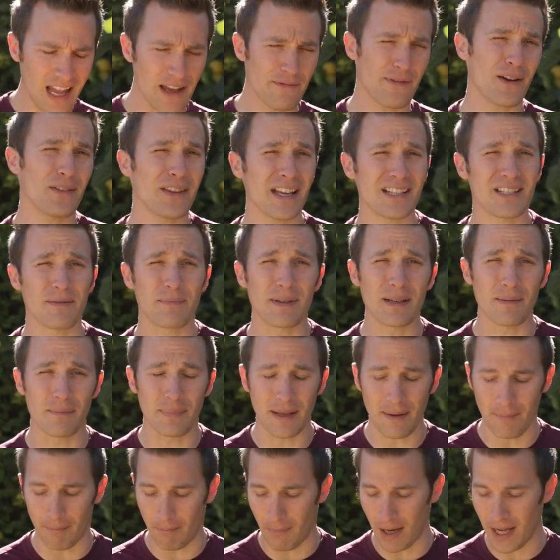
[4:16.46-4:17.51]
I found that to be a
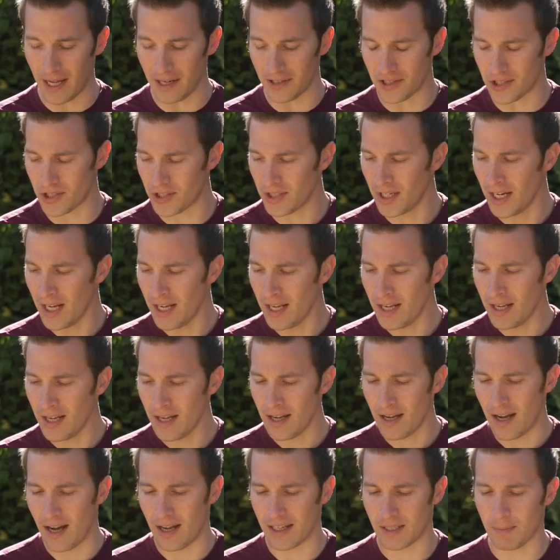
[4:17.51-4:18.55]
bit much,
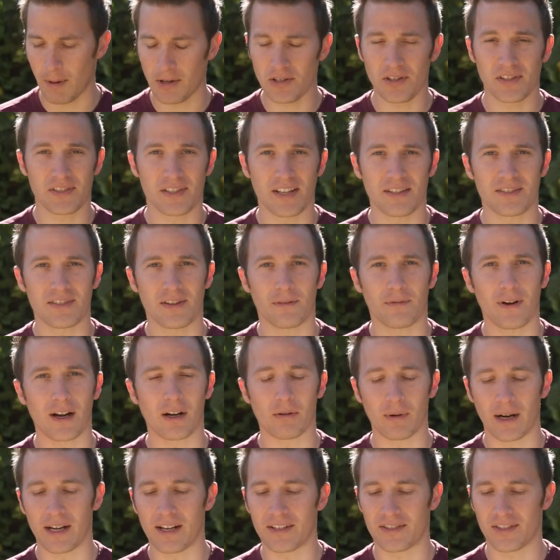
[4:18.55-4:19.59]
uh, especially since the
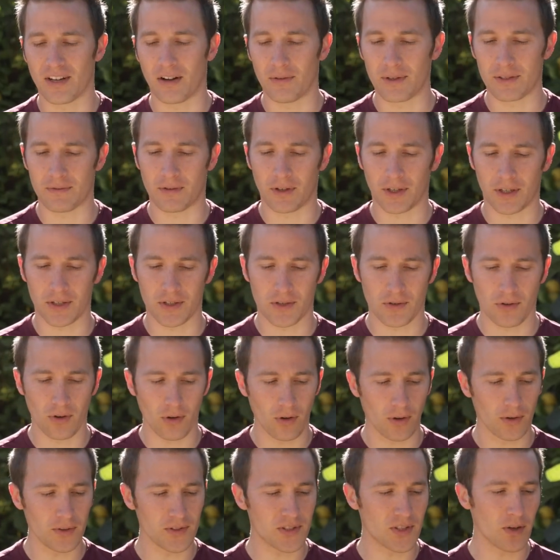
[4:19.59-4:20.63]
fire rate isn't always very
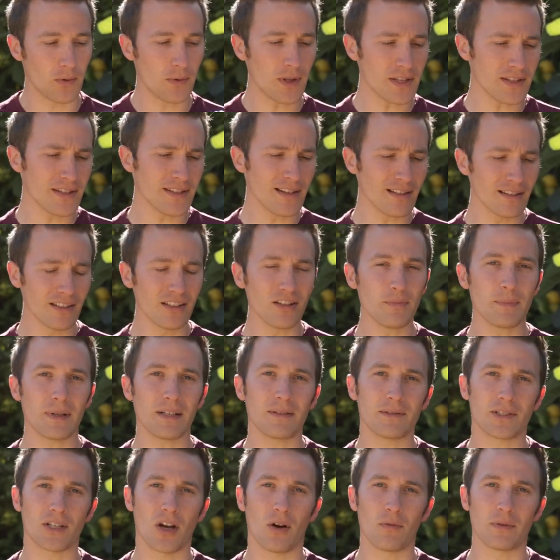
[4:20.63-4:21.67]
controlled. So this is a little
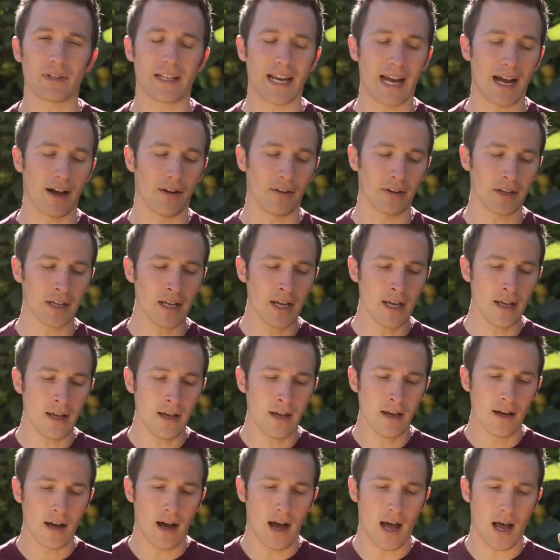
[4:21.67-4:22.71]
bit toned down.
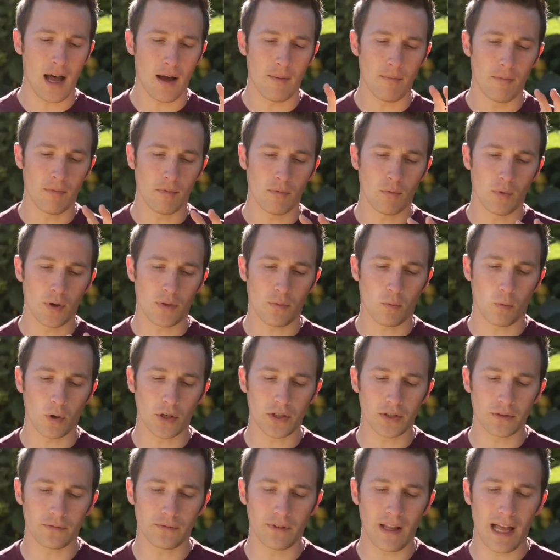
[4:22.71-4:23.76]
Um, with
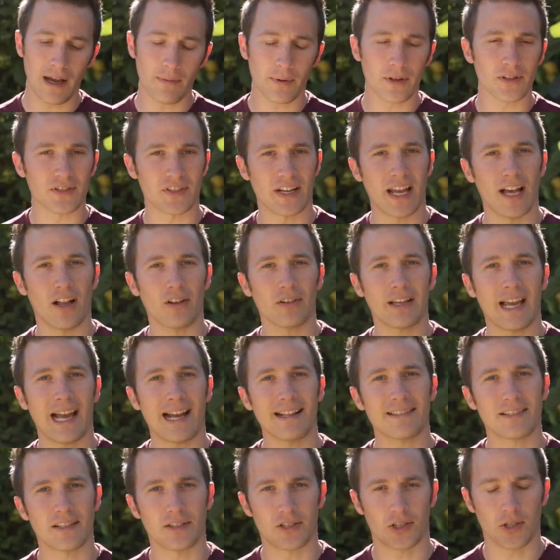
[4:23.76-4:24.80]
worker flywheels and
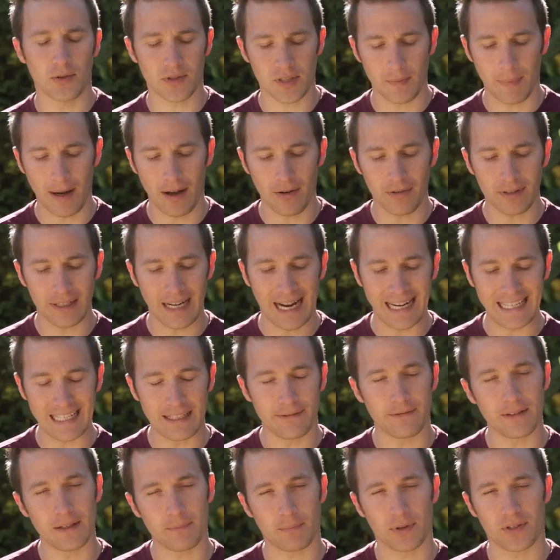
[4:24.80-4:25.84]
Hellcats, it shoots about
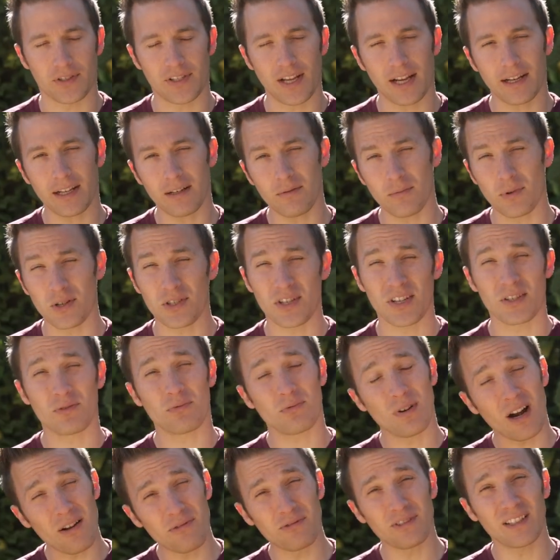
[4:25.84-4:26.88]
90 feet per second, which is
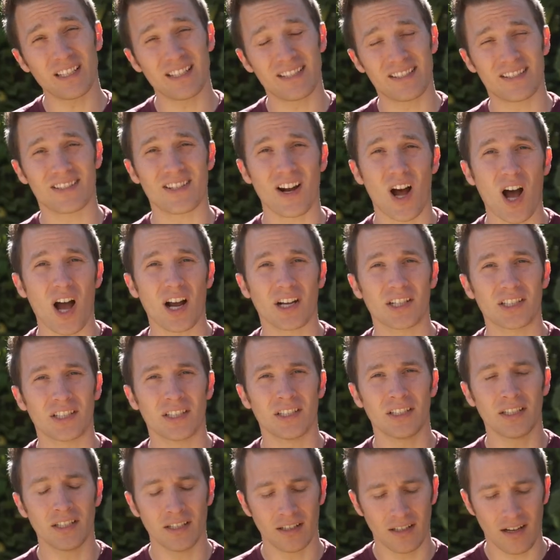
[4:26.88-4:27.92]
roughly
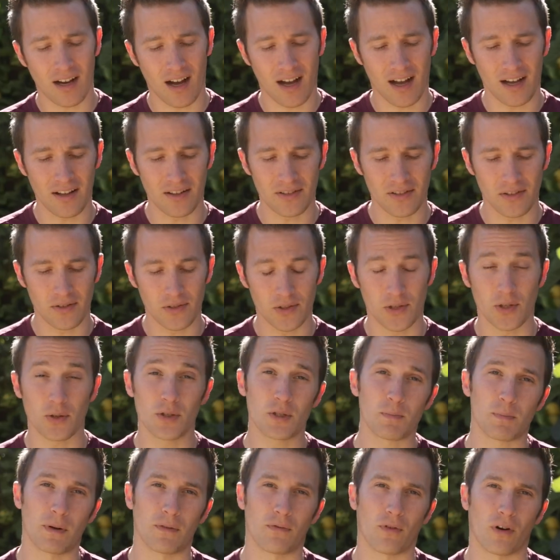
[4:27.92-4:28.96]
stock uh,
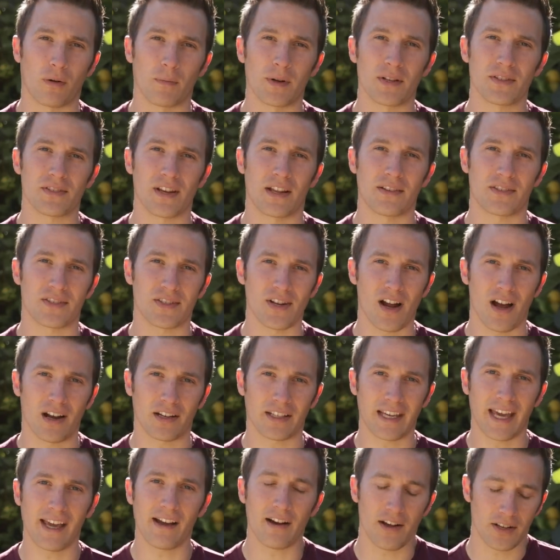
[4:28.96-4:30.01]
Zeus performance and
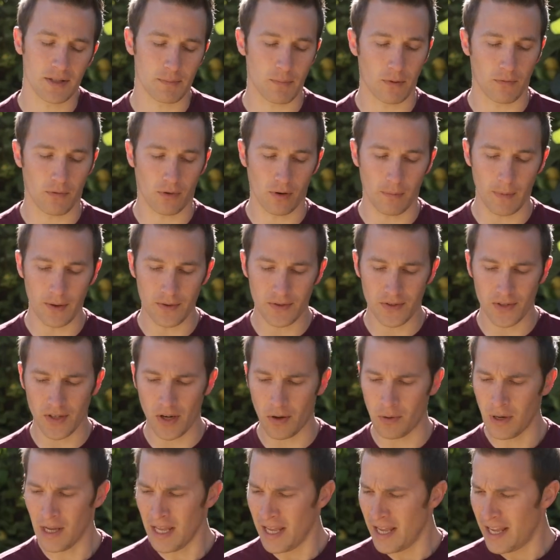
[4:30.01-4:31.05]
stock Chaos performance.
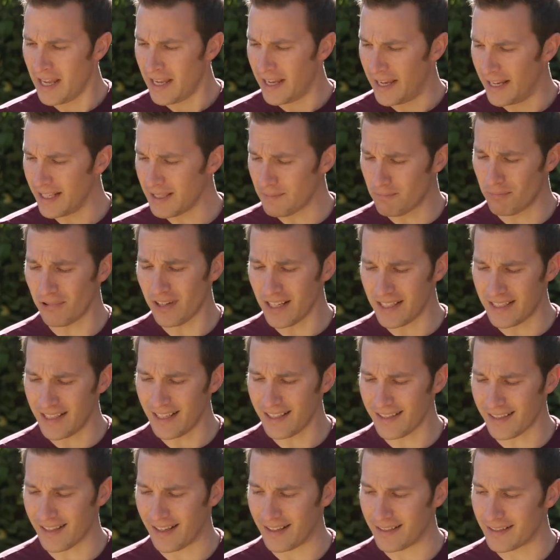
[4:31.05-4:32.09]
So it's pretty
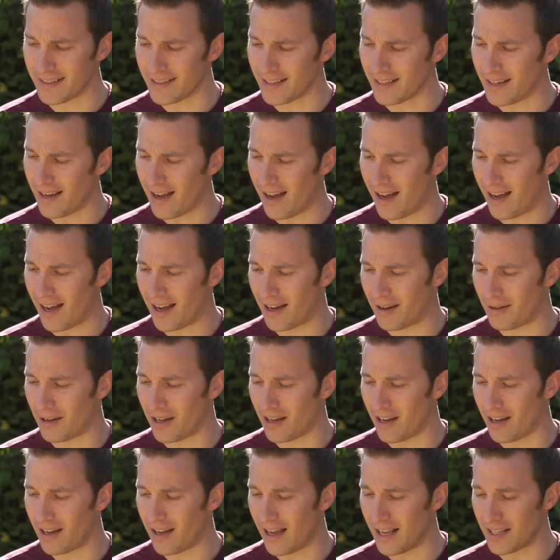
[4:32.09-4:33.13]
decent, uh,
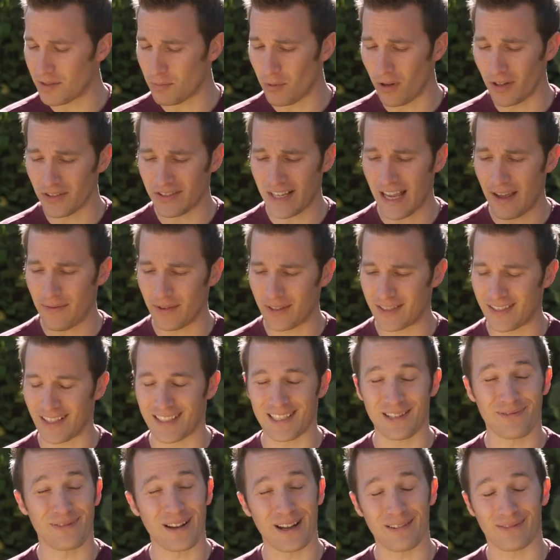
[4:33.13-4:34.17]
as well as having
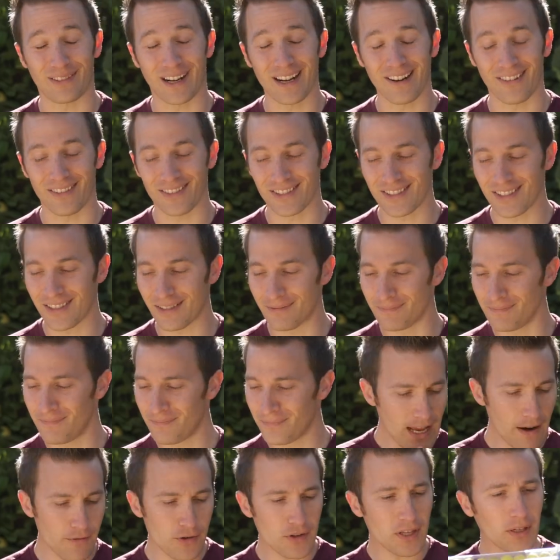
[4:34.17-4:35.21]
65 rounds.
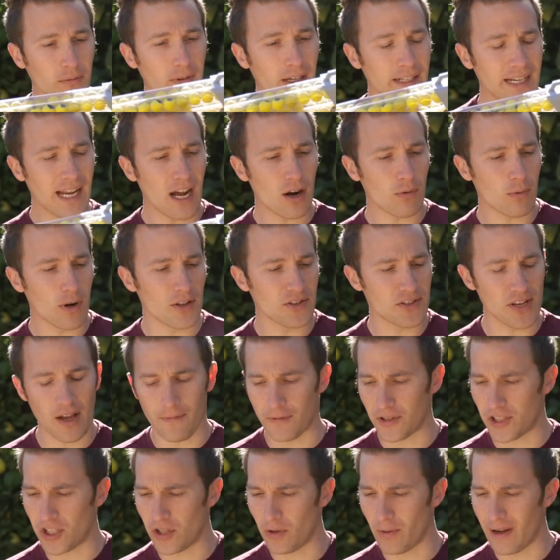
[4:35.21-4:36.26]
Everything right now runs
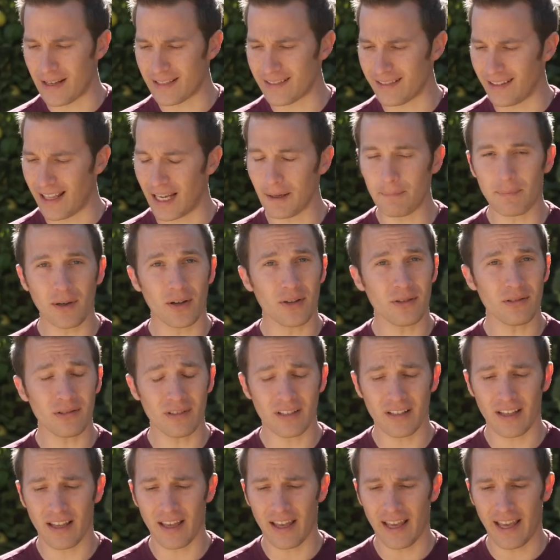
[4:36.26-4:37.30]
off a 2S LiPo,
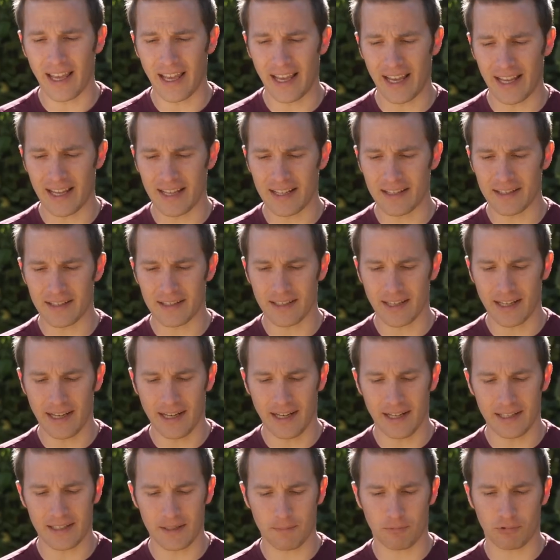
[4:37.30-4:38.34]
and
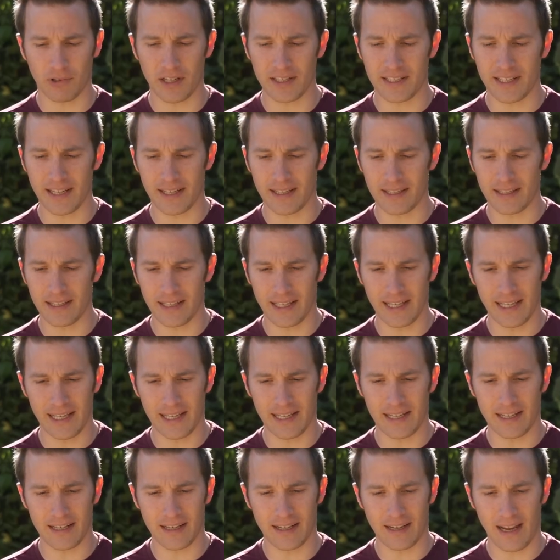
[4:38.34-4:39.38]
it's printed
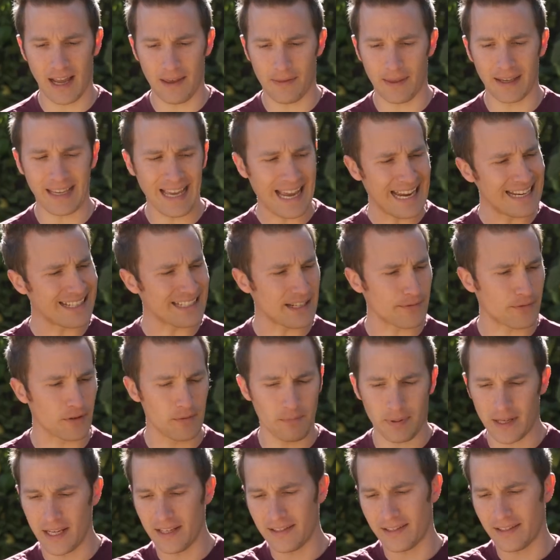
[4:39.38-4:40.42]
in, I think, eight
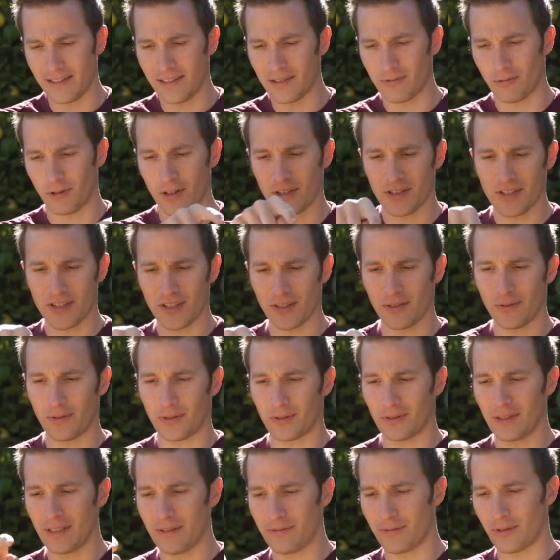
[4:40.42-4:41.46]
different pieces, one, two,
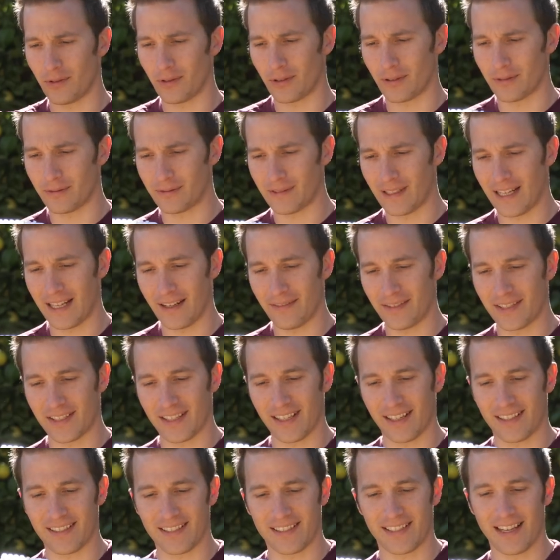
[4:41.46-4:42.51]
three, four, five,
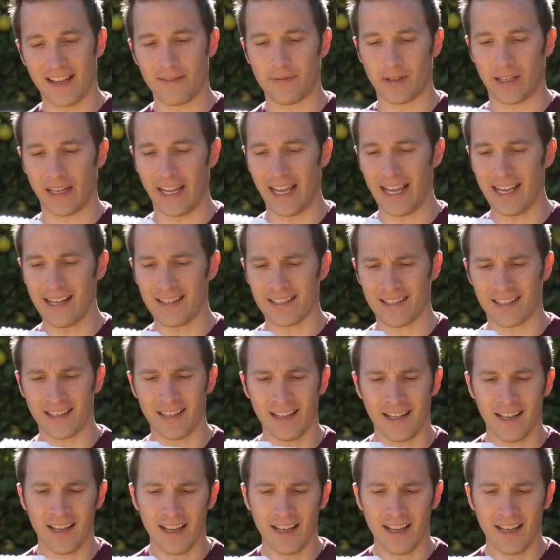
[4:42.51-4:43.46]
six, seven, eight,